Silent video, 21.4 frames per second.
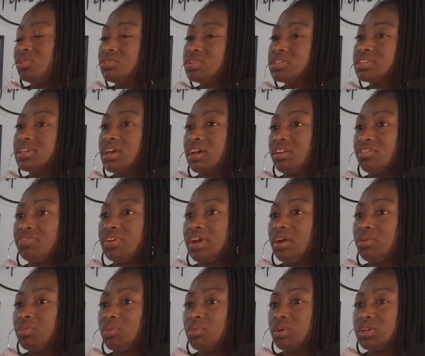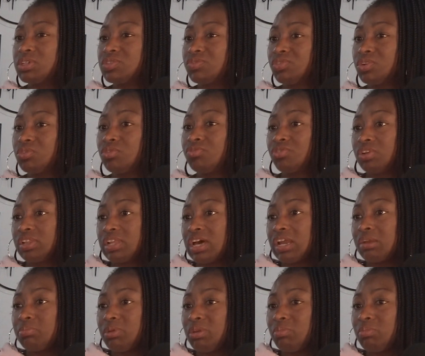You just got to find what works for you. And for a lot of